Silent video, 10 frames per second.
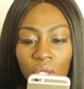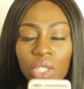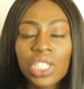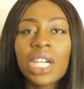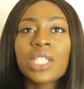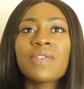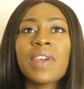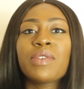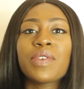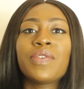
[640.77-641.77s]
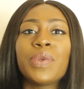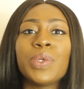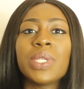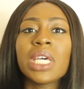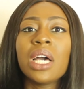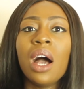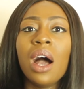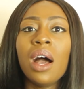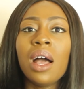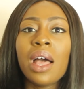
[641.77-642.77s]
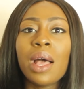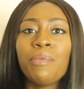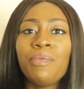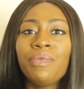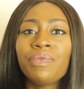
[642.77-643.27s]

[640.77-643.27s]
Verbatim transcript: The child's favourite food, um,